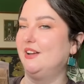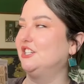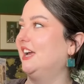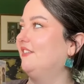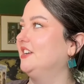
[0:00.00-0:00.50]

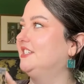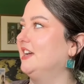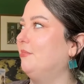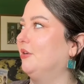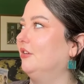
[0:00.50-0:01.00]
actually have a
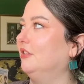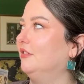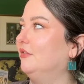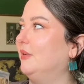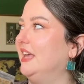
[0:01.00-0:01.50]
double
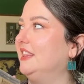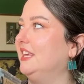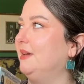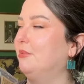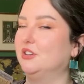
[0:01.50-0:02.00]
with
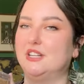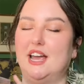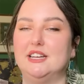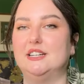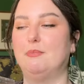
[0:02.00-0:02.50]
the books that I
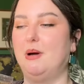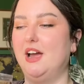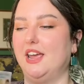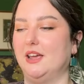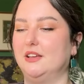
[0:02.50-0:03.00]
ended up
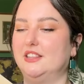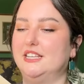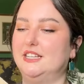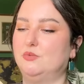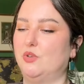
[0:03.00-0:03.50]
buying.
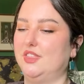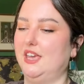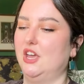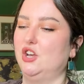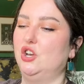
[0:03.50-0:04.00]
This is what
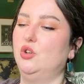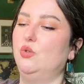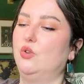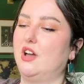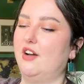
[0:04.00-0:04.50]
the
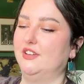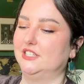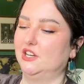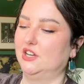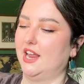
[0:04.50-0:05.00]
new covers
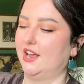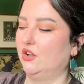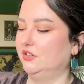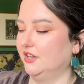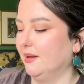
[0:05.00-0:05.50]
look like.
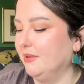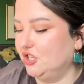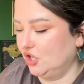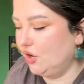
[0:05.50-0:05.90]
Hold on, let me show